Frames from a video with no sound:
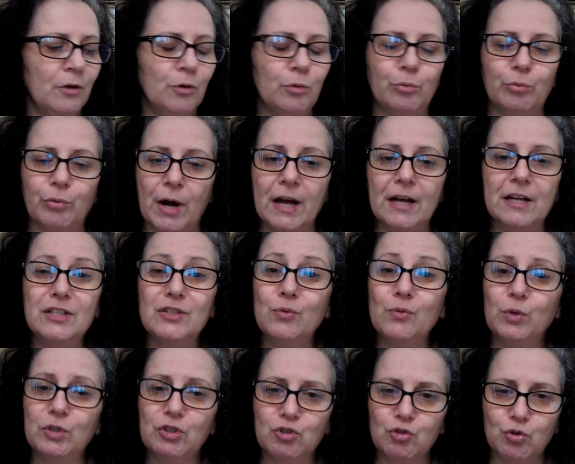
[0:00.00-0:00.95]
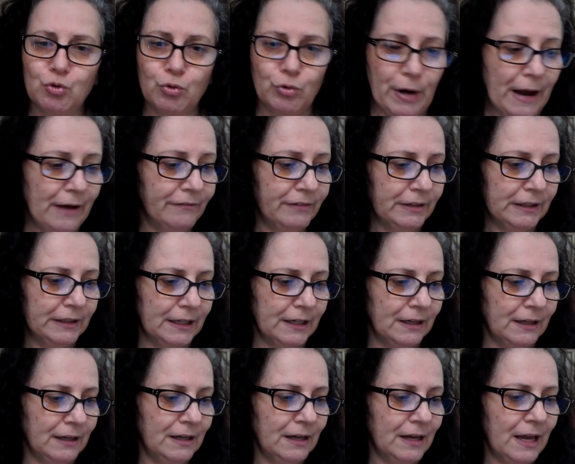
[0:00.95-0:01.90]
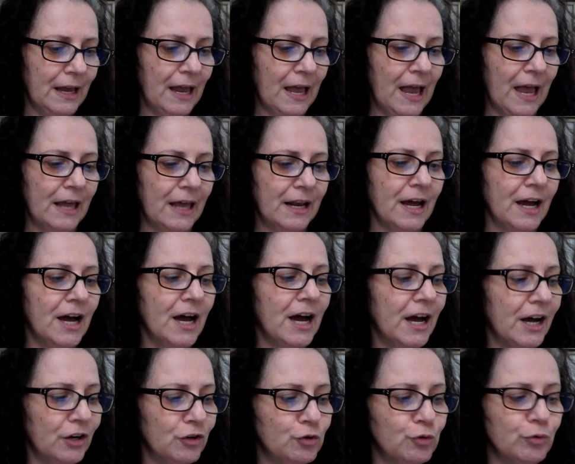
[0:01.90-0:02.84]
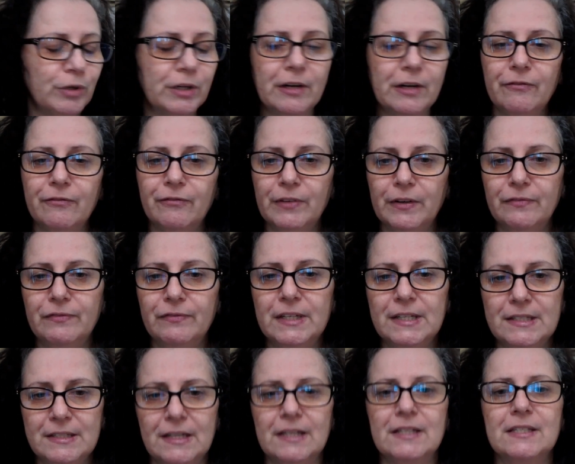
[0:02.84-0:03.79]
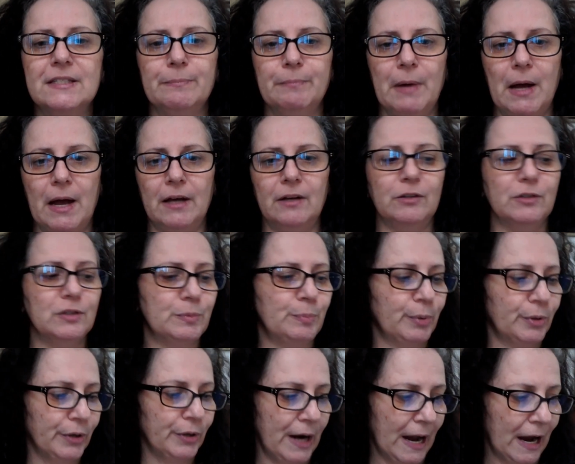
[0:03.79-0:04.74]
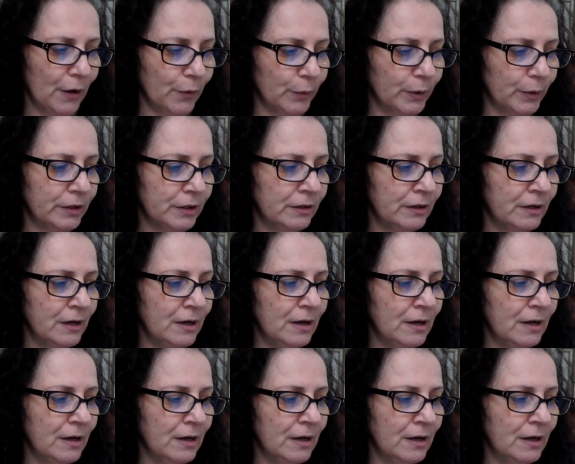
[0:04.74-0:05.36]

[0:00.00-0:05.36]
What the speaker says: Ruggs was traveling at 156 miles per hour